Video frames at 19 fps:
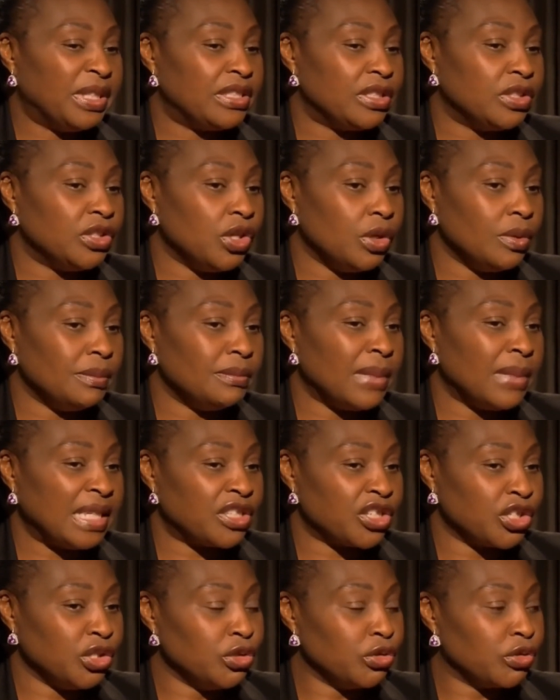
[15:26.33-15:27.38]
But, you know,
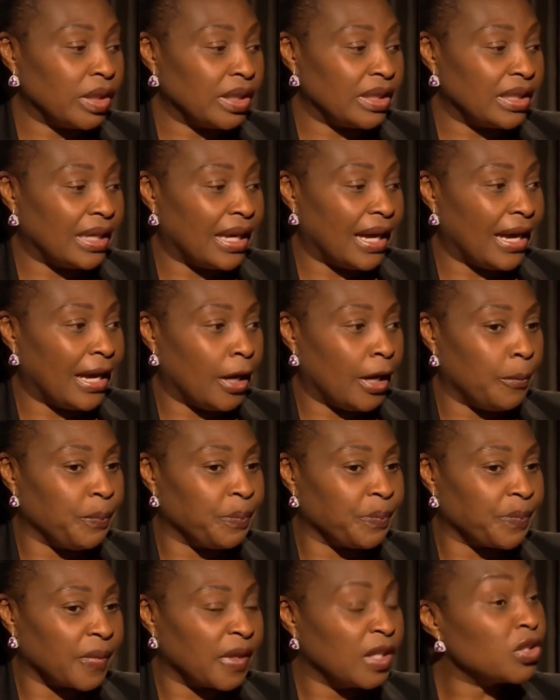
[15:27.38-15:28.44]
my children
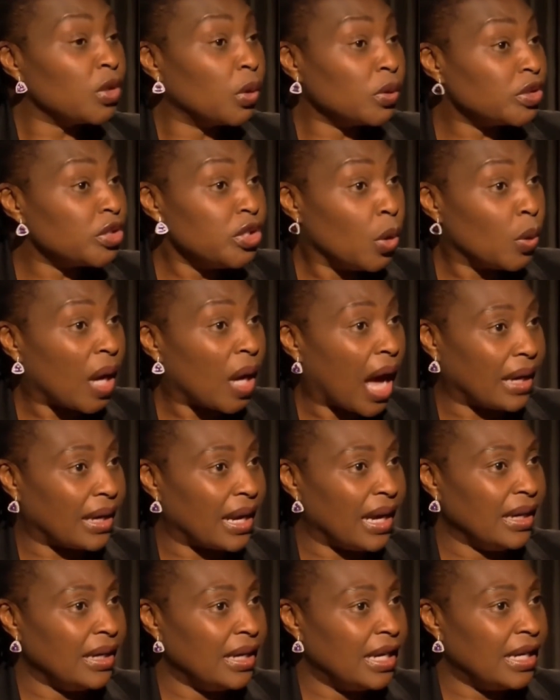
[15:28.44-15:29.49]
don't know
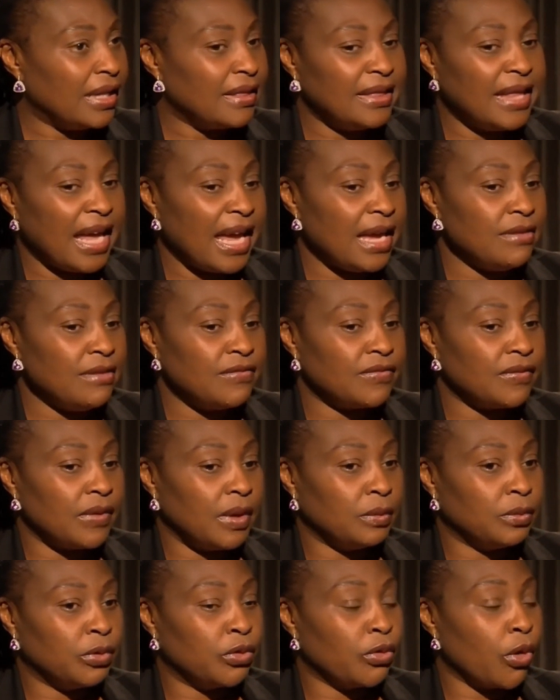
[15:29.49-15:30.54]
color. They've
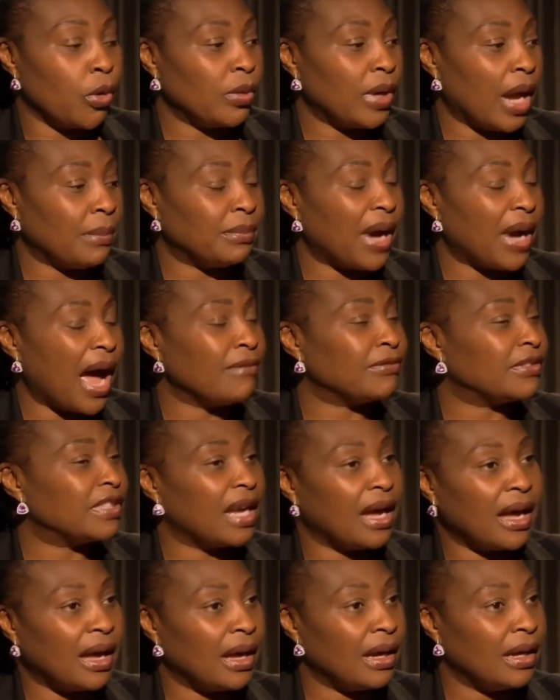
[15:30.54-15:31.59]
grown up
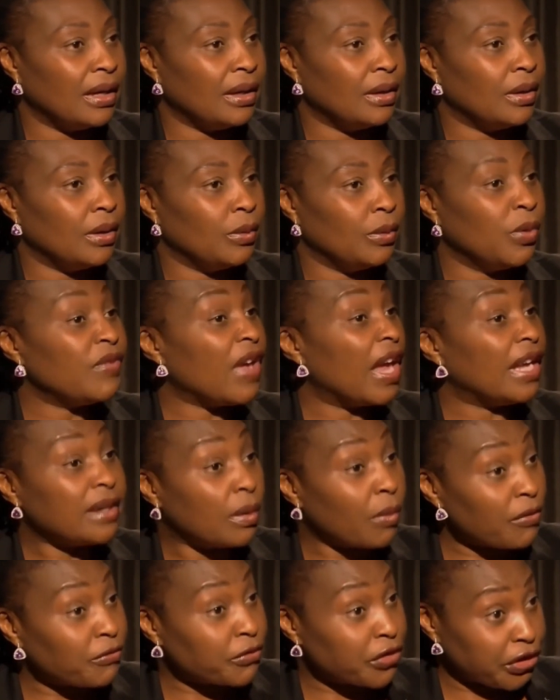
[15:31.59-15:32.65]
after we've
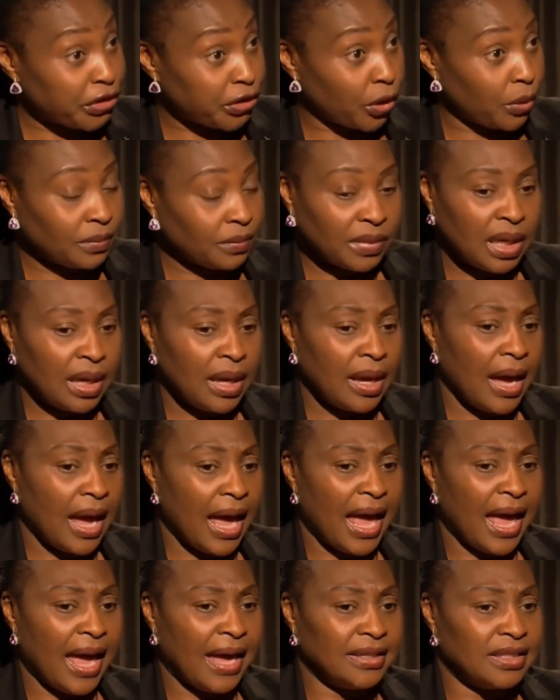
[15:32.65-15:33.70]
had our freedom.
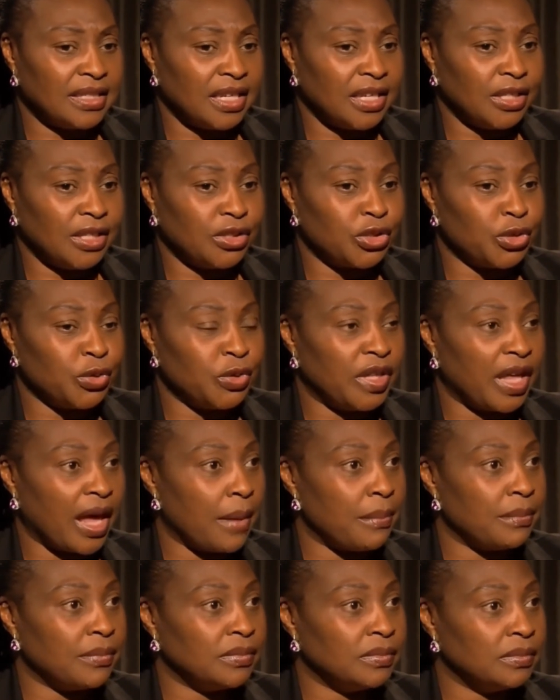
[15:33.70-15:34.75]
And to
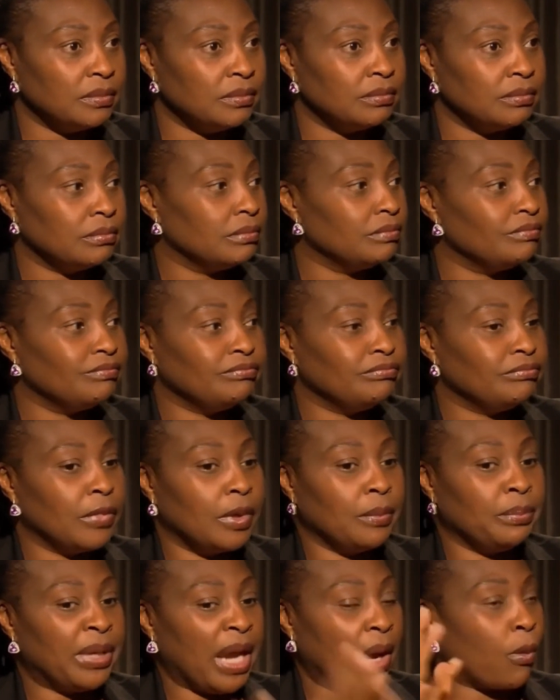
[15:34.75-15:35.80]
them,
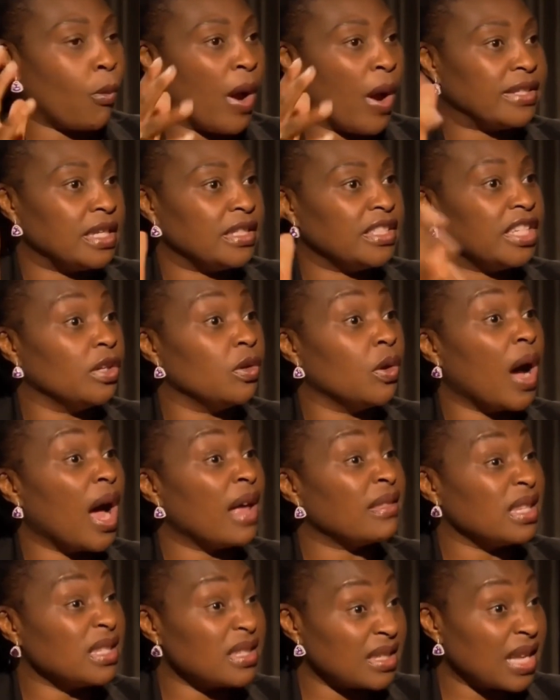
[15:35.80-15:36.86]
black, white, and
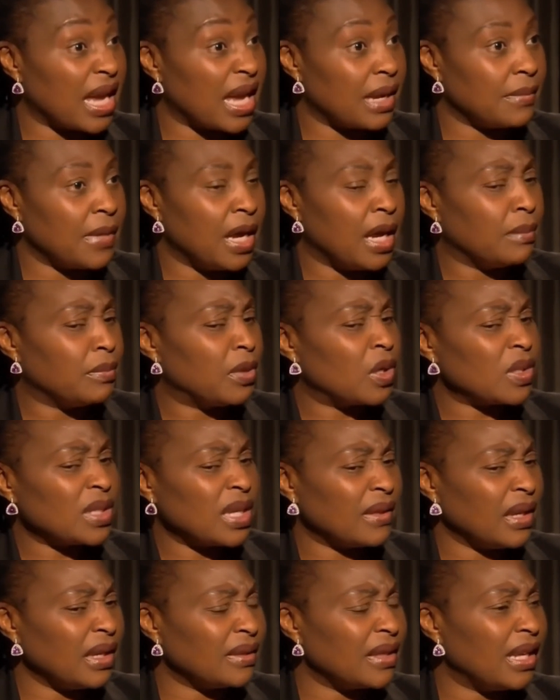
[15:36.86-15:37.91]
yellow are the same,
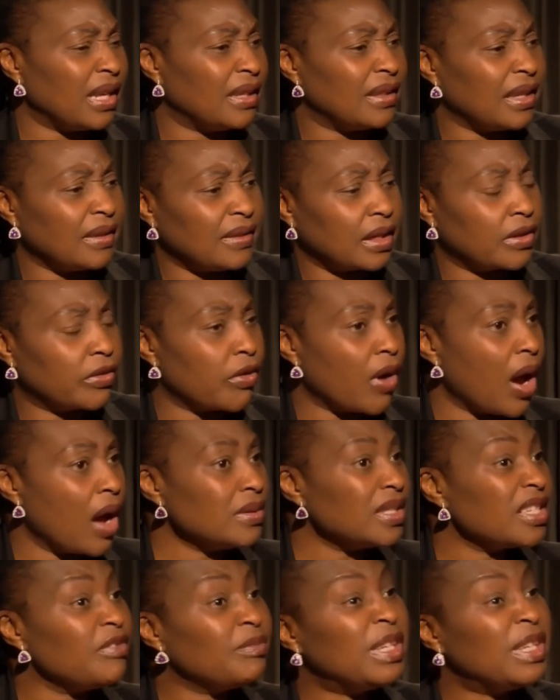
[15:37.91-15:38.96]
because I think the
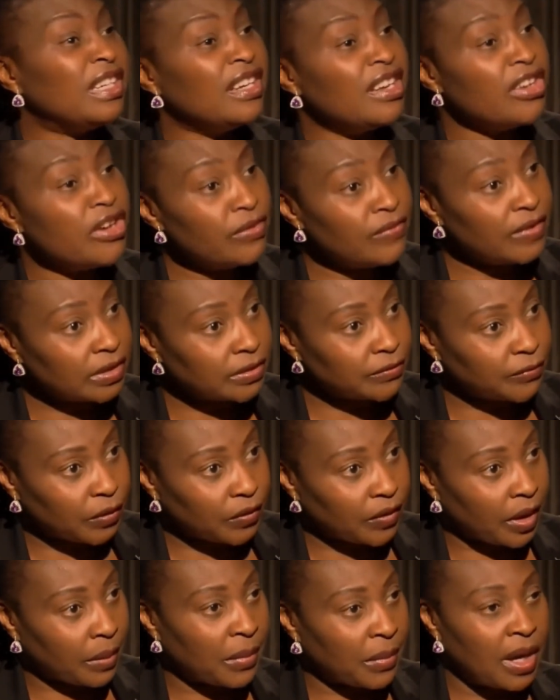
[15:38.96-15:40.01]
grounds have been
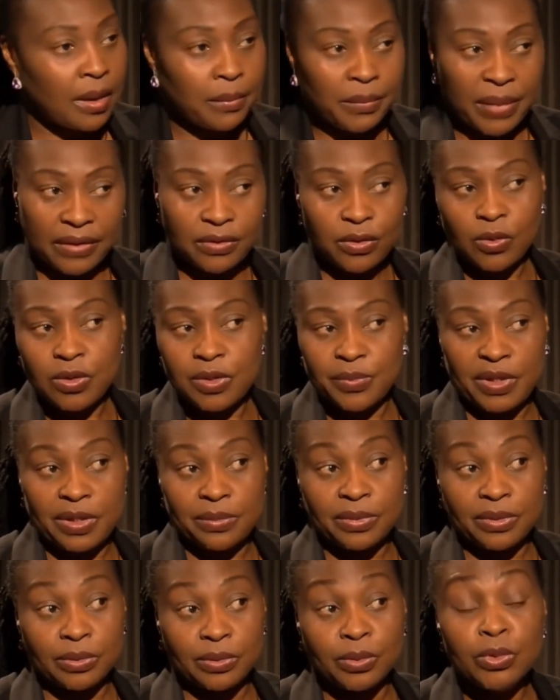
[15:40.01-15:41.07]
leveled for them by those
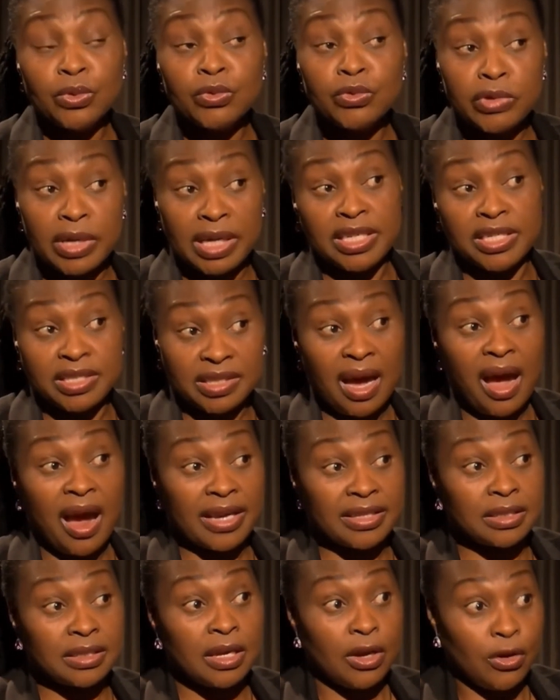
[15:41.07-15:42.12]
people who really
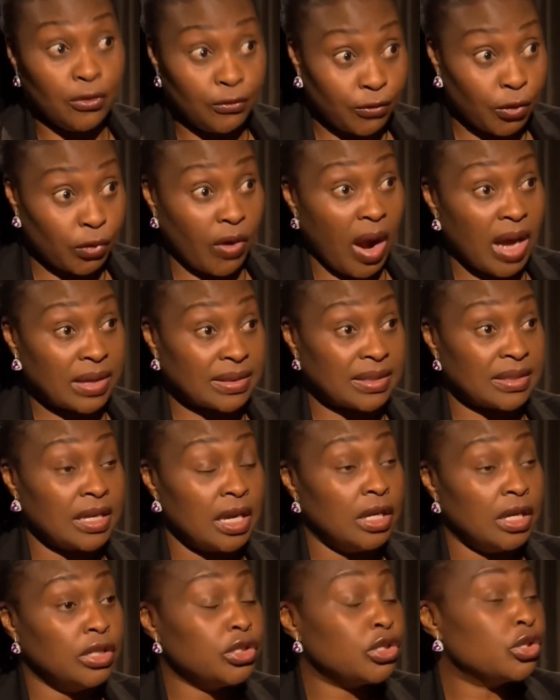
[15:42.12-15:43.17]
died for
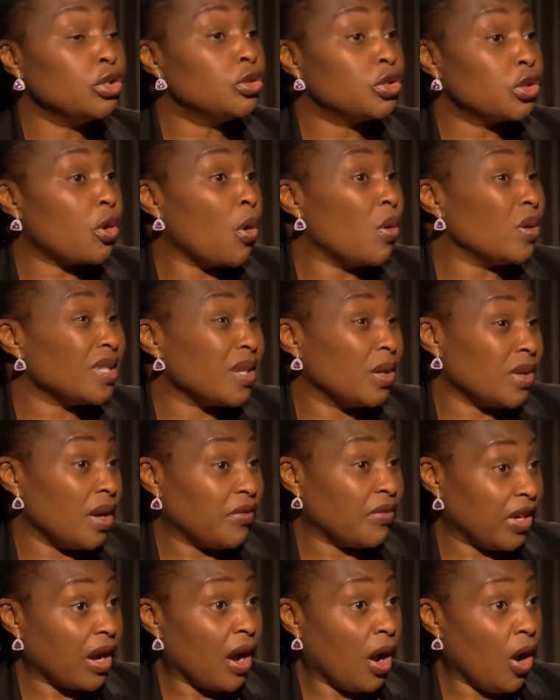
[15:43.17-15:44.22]
us to call
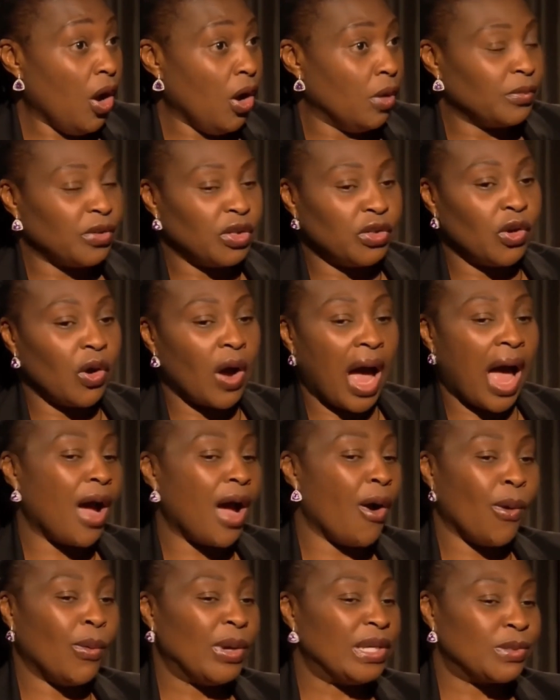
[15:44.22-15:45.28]
South Africa home. You know,
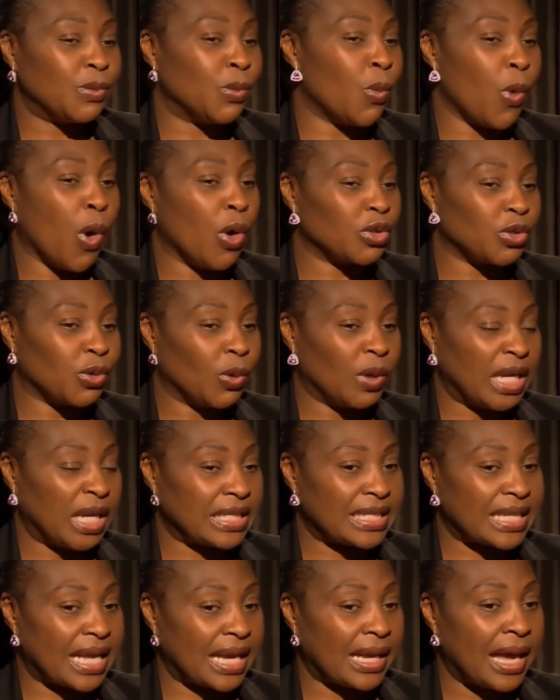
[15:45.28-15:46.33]
I always walk
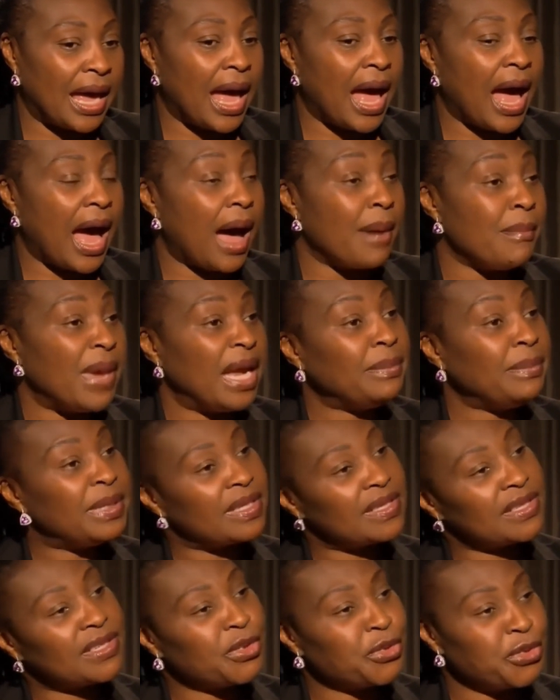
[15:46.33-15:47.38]
tall and say, I may
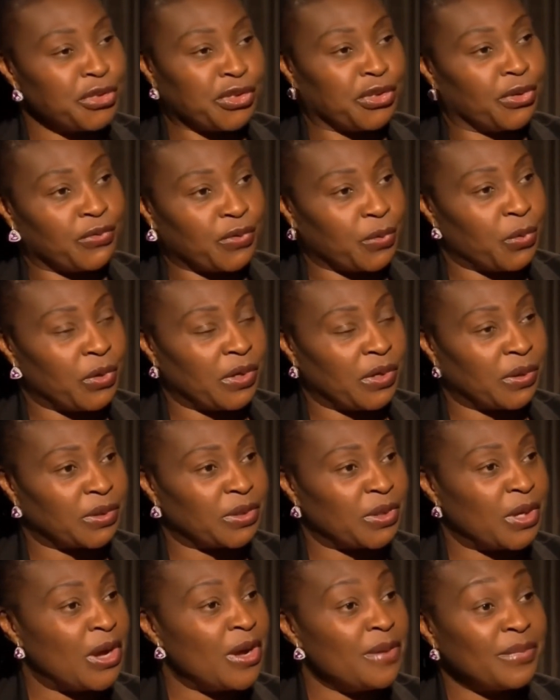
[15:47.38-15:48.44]
be the citizen of the
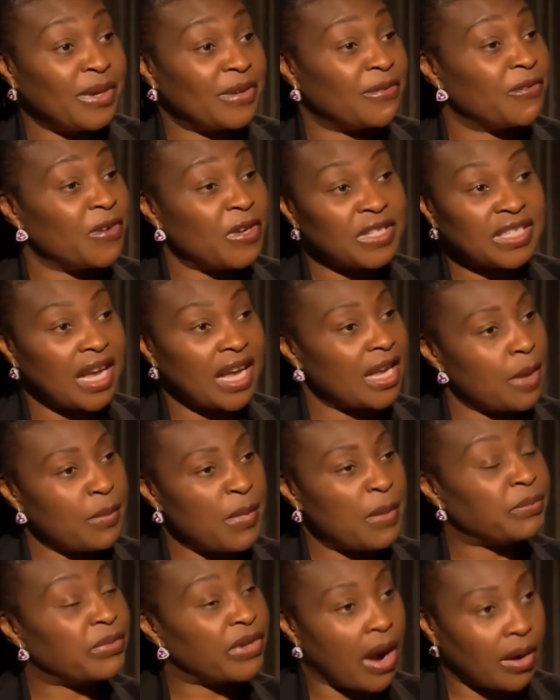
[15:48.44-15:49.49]
world, but first I
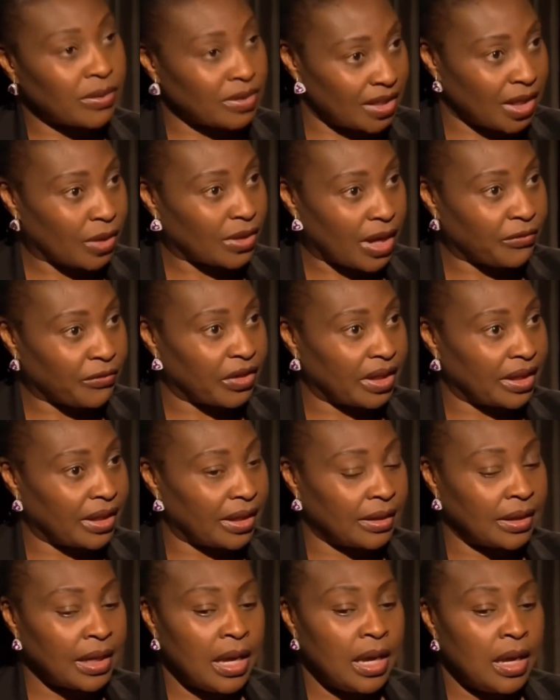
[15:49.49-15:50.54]
am a proud South
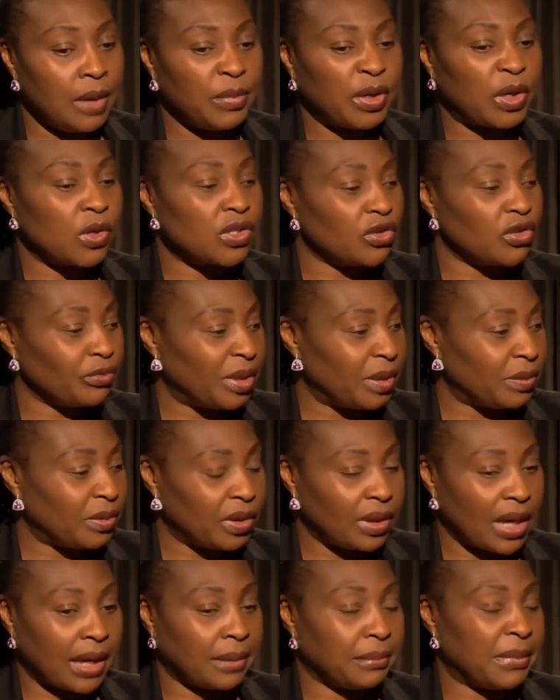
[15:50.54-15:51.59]
African because of
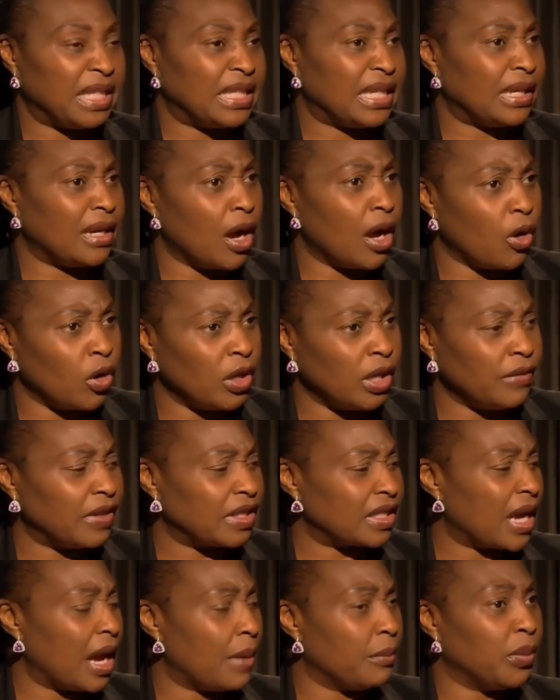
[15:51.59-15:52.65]
people like Mandela,
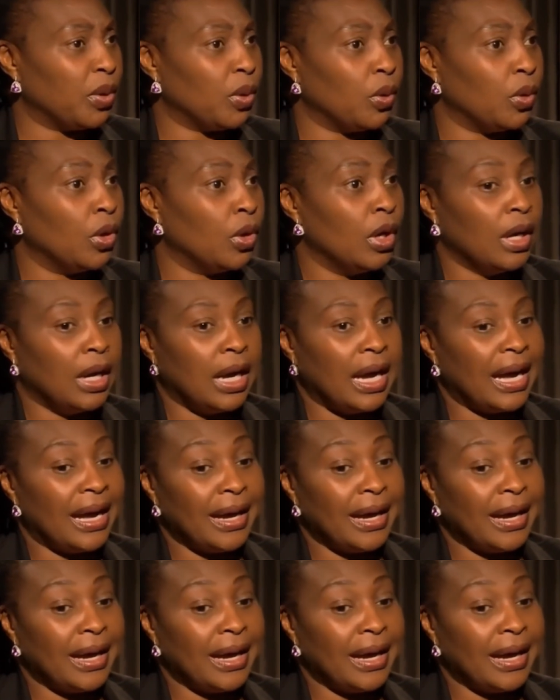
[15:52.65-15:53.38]
Oliver Tambo,